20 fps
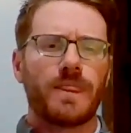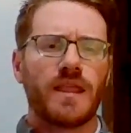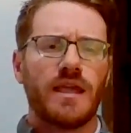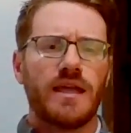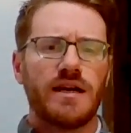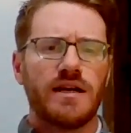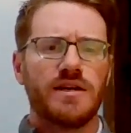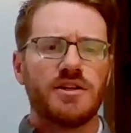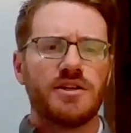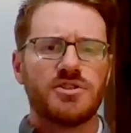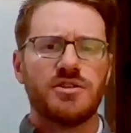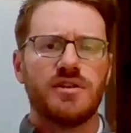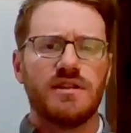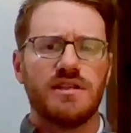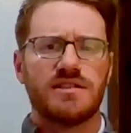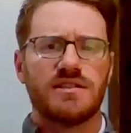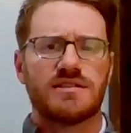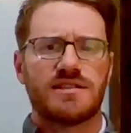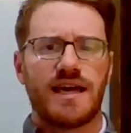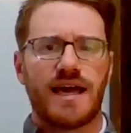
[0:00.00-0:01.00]
In addition to
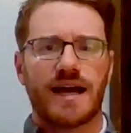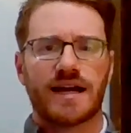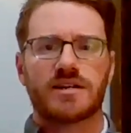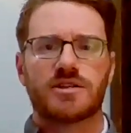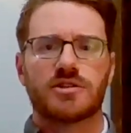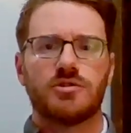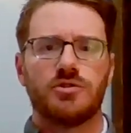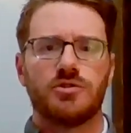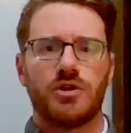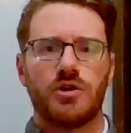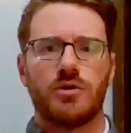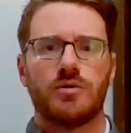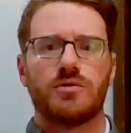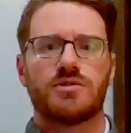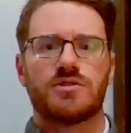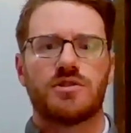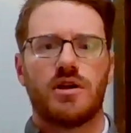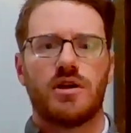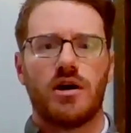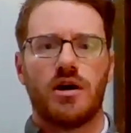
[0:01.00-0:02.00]
these tactical
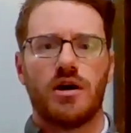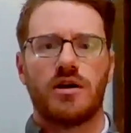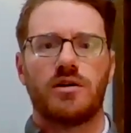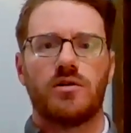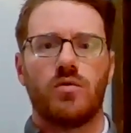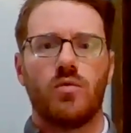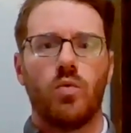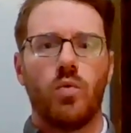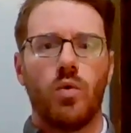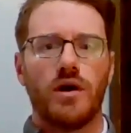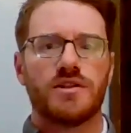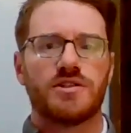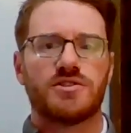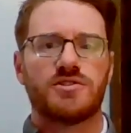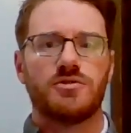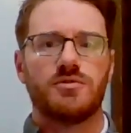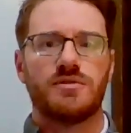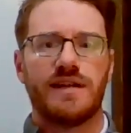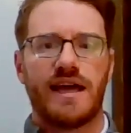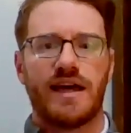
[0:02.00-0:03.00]
notes on what
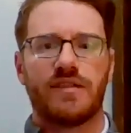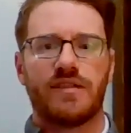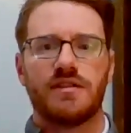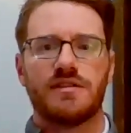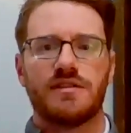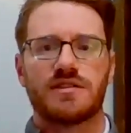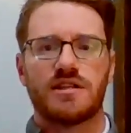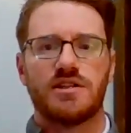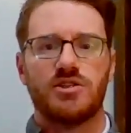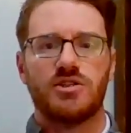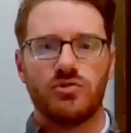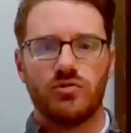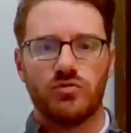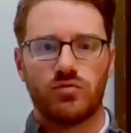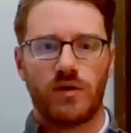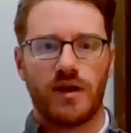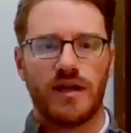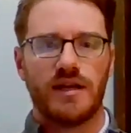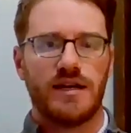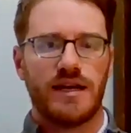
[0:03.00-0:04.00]
student athletes can do
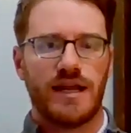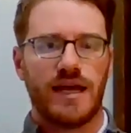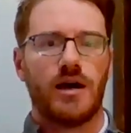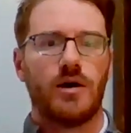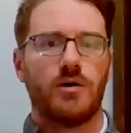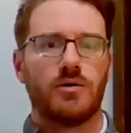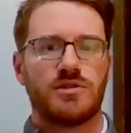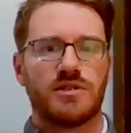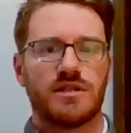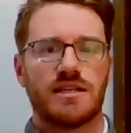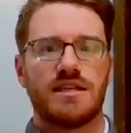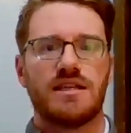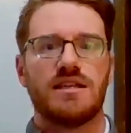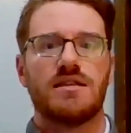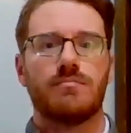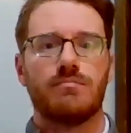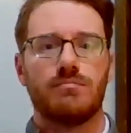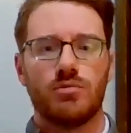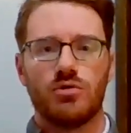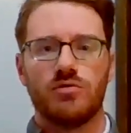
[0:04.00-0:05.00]
right now to
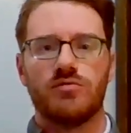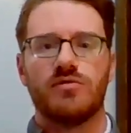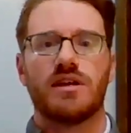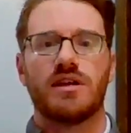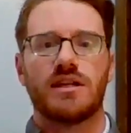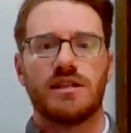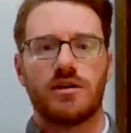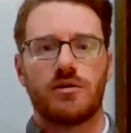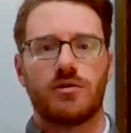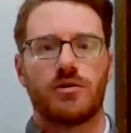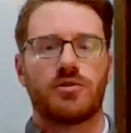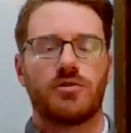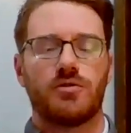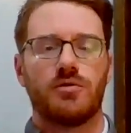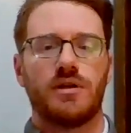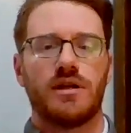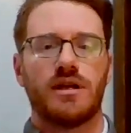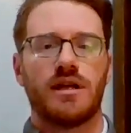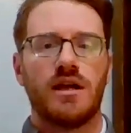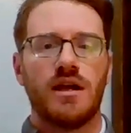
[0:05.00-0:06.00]
keep moving in their
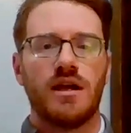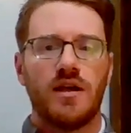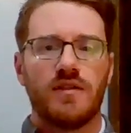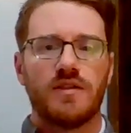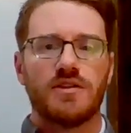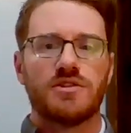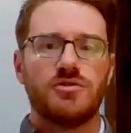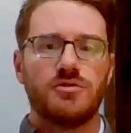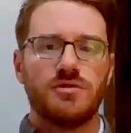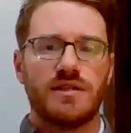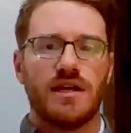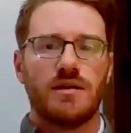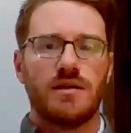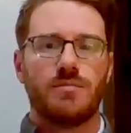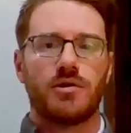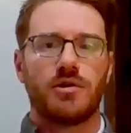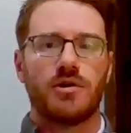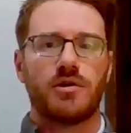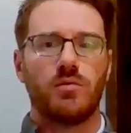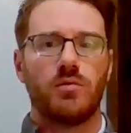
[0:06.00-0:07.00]
recruiting, this new dead
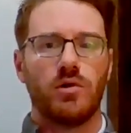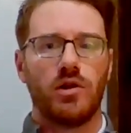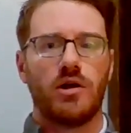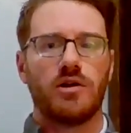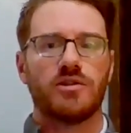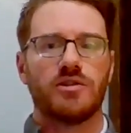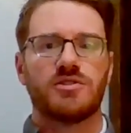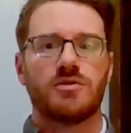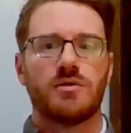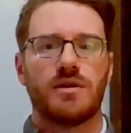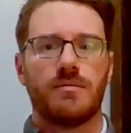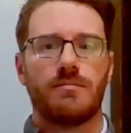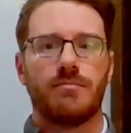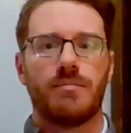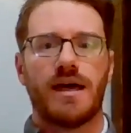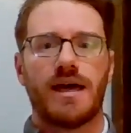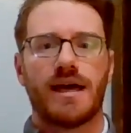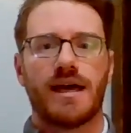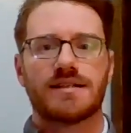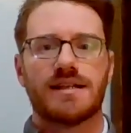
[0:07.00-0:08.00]
period will also
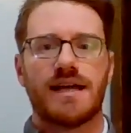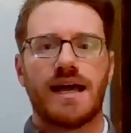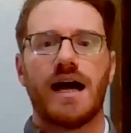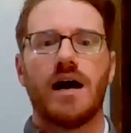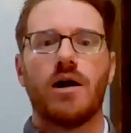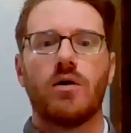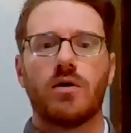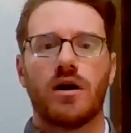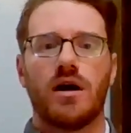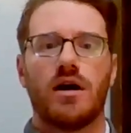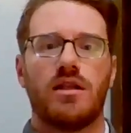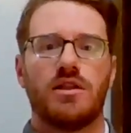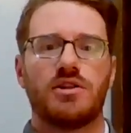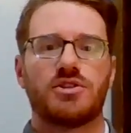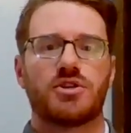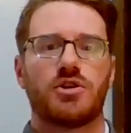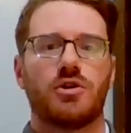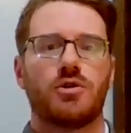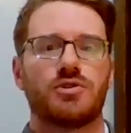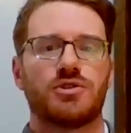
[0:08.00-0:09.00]
impact how college
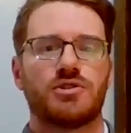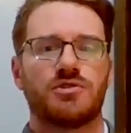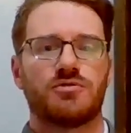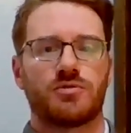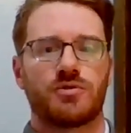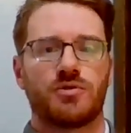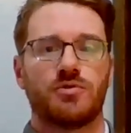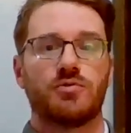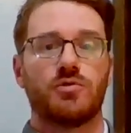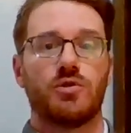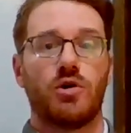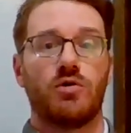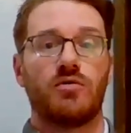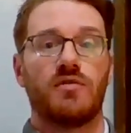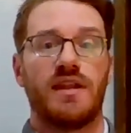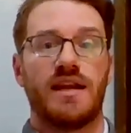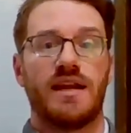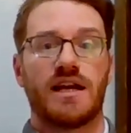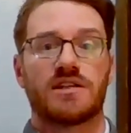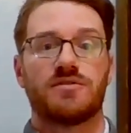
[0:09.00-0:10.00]
coaches recruit over
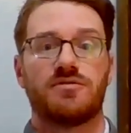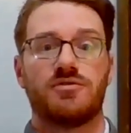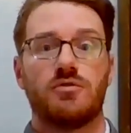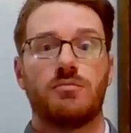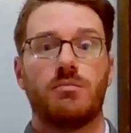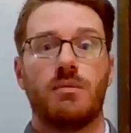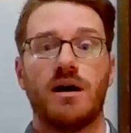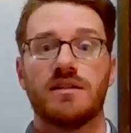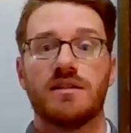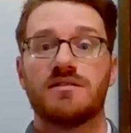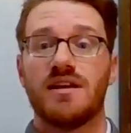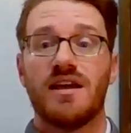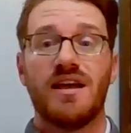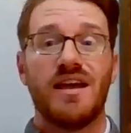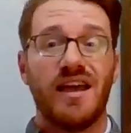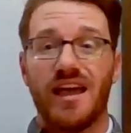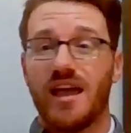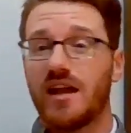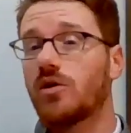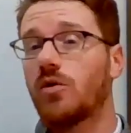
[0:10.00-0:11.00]
the next few months
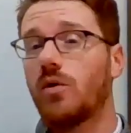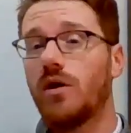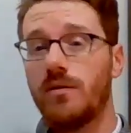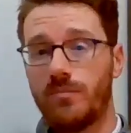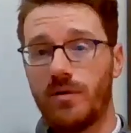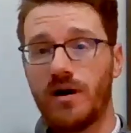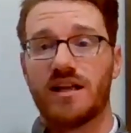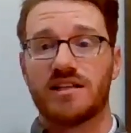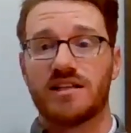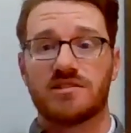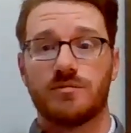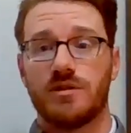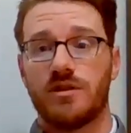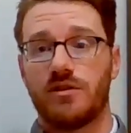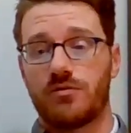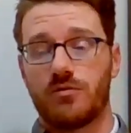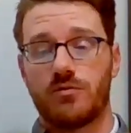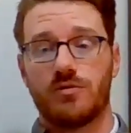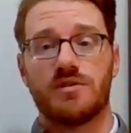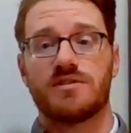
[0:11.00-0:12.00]
and quite possibly
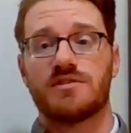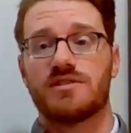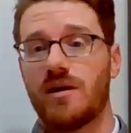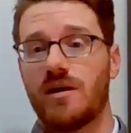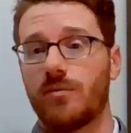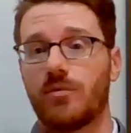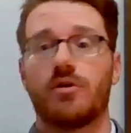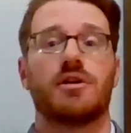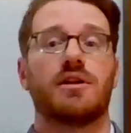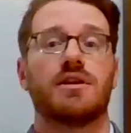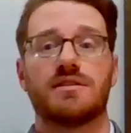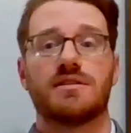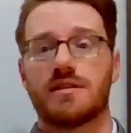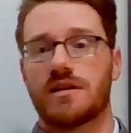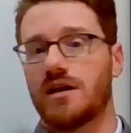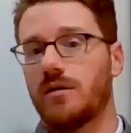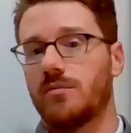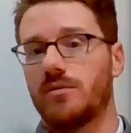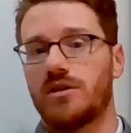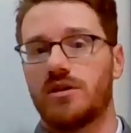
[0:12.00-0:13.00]
through the summer and into
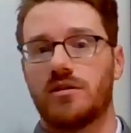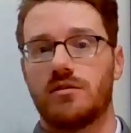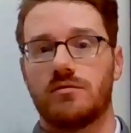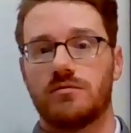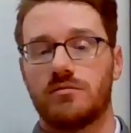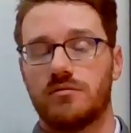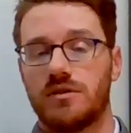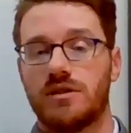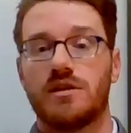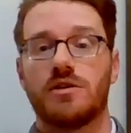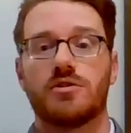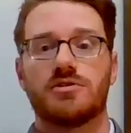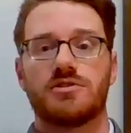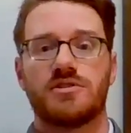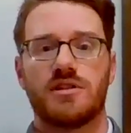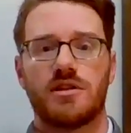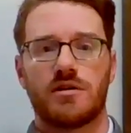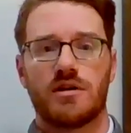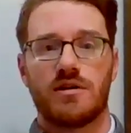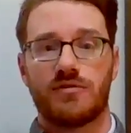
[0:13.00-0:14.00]
coming years in
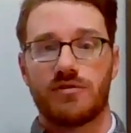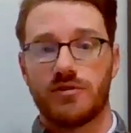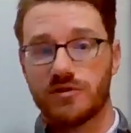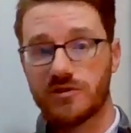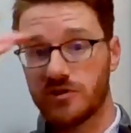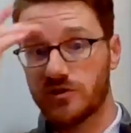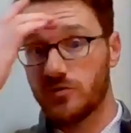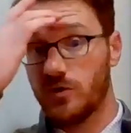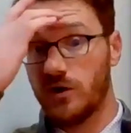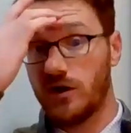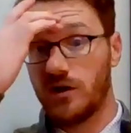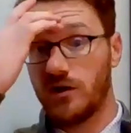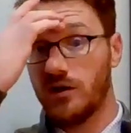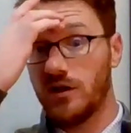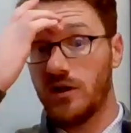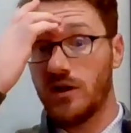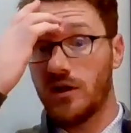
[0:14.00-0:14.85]
their efforts as well.